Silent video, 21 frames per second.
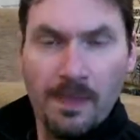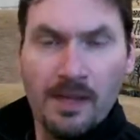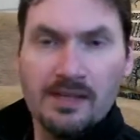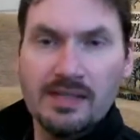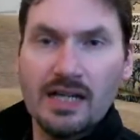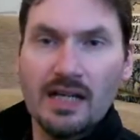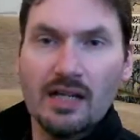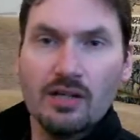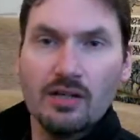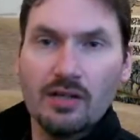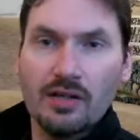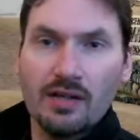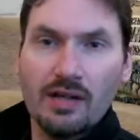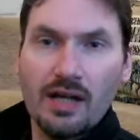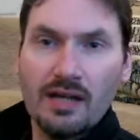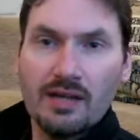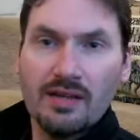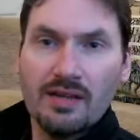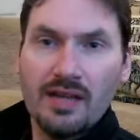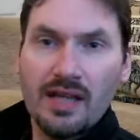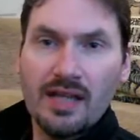Take a look
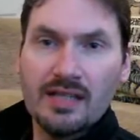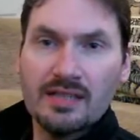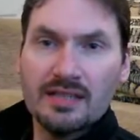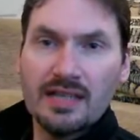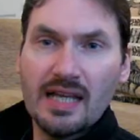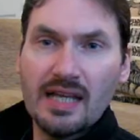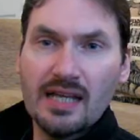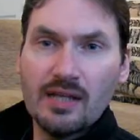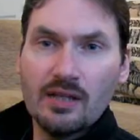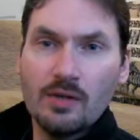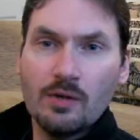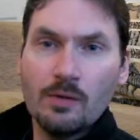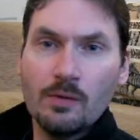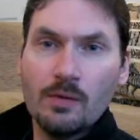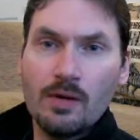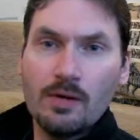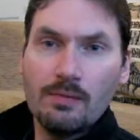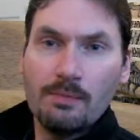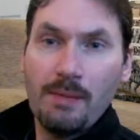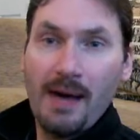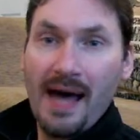at things like,
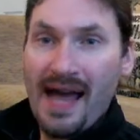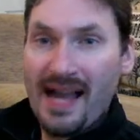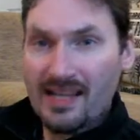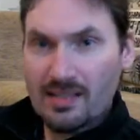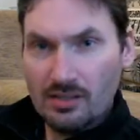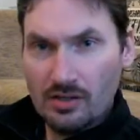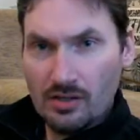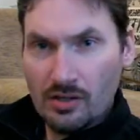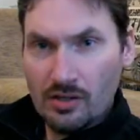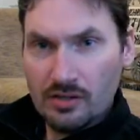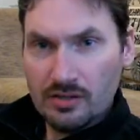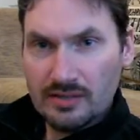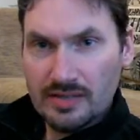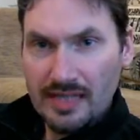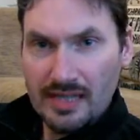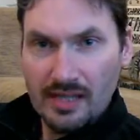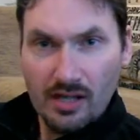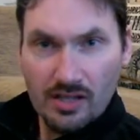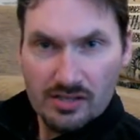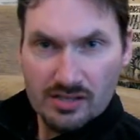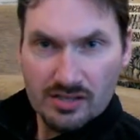pack dogs,
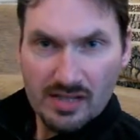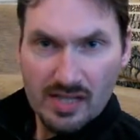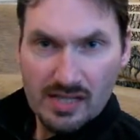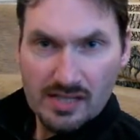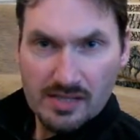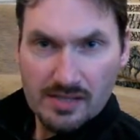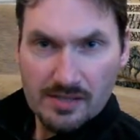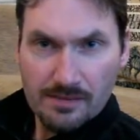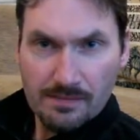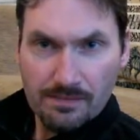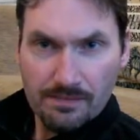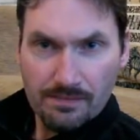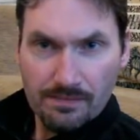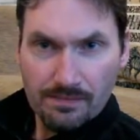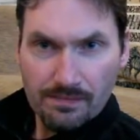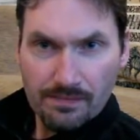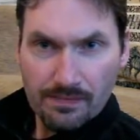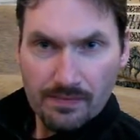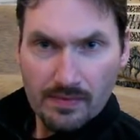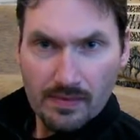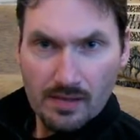like huskies.
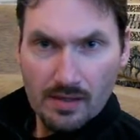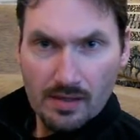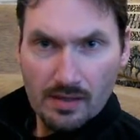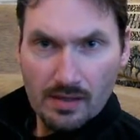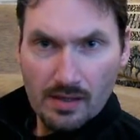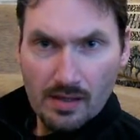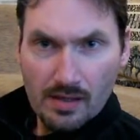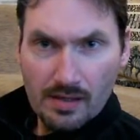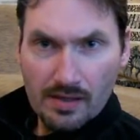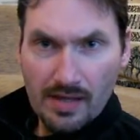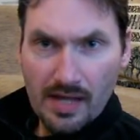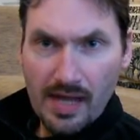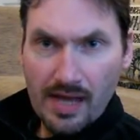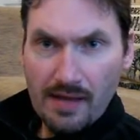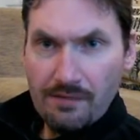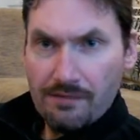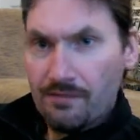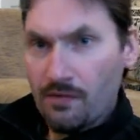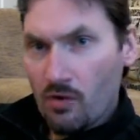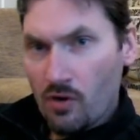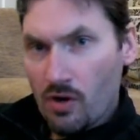They
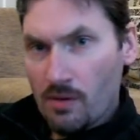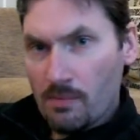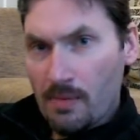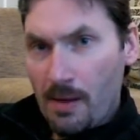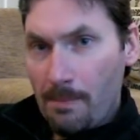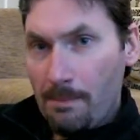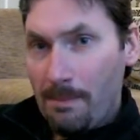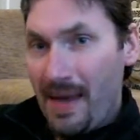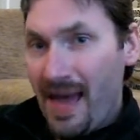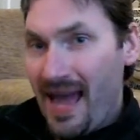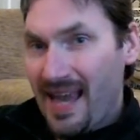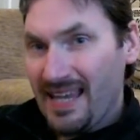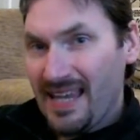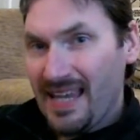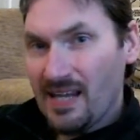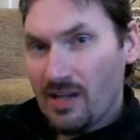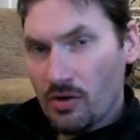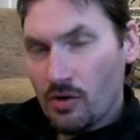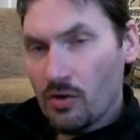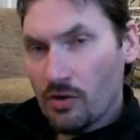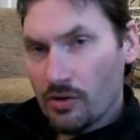form a
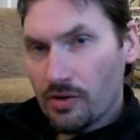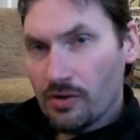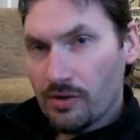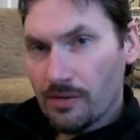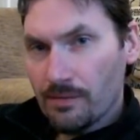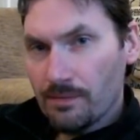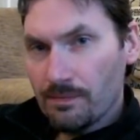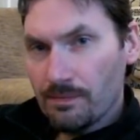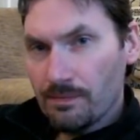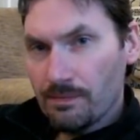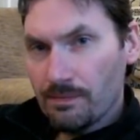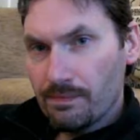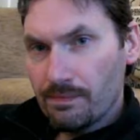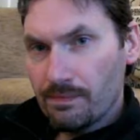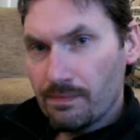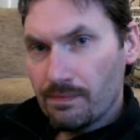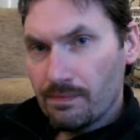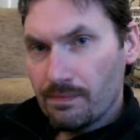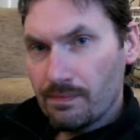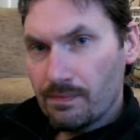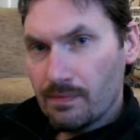pecking order.
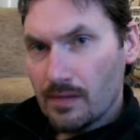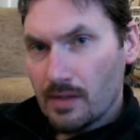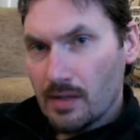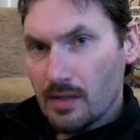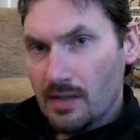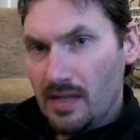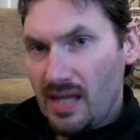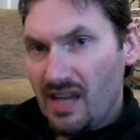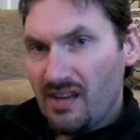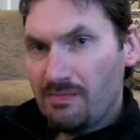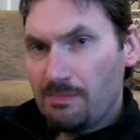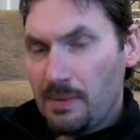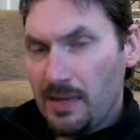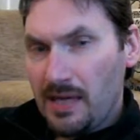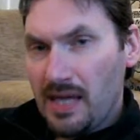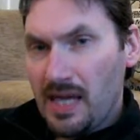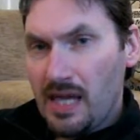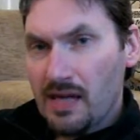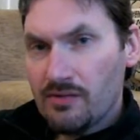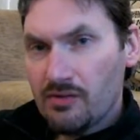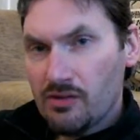They have
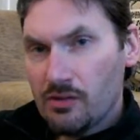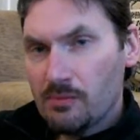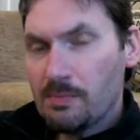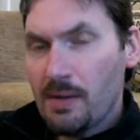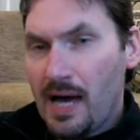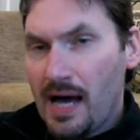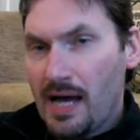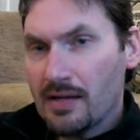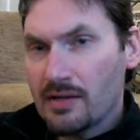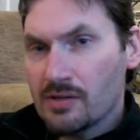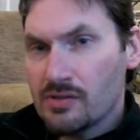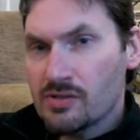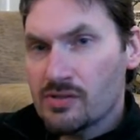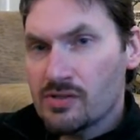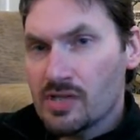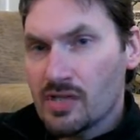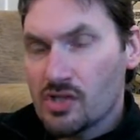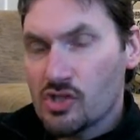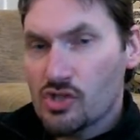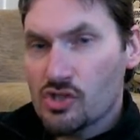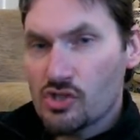behaviour patterns
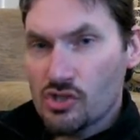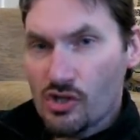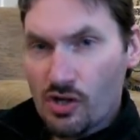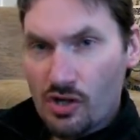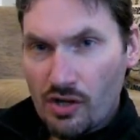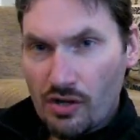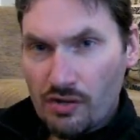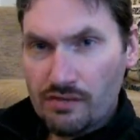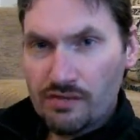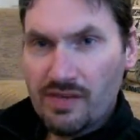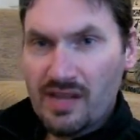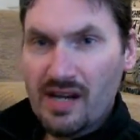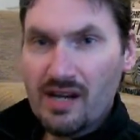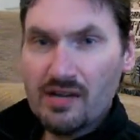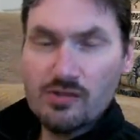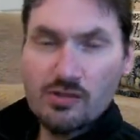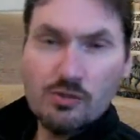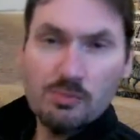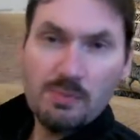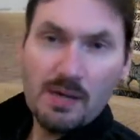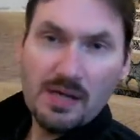that serve their
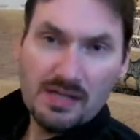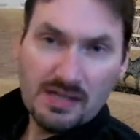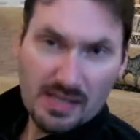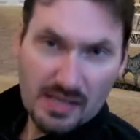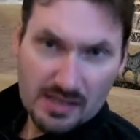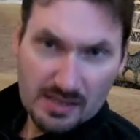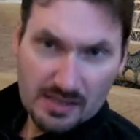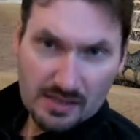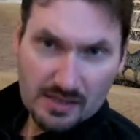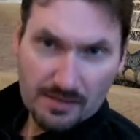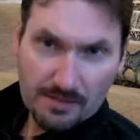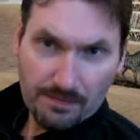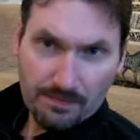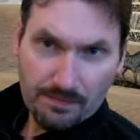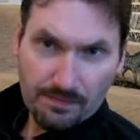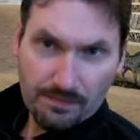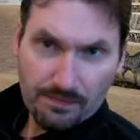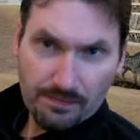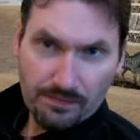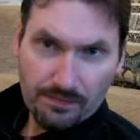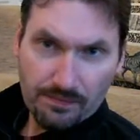species.
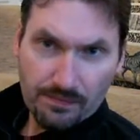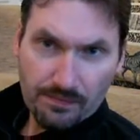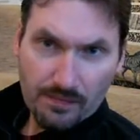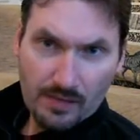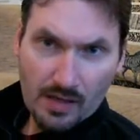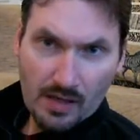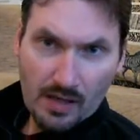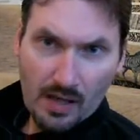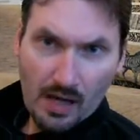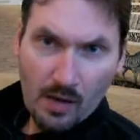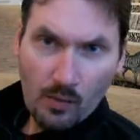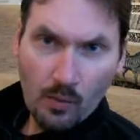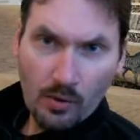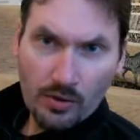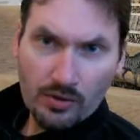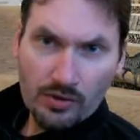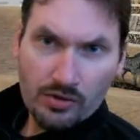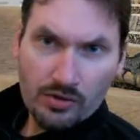And what are